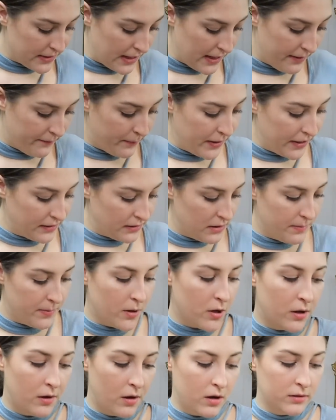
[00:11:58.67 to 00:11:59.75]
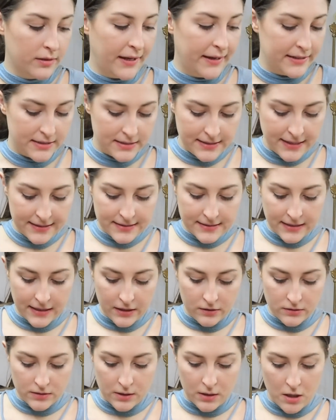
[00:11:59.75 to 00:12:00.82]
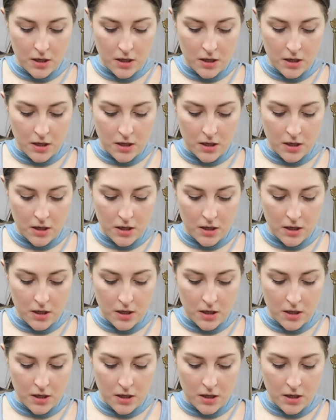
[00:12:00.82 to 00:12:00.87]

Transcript: that I picked up on online estate sales and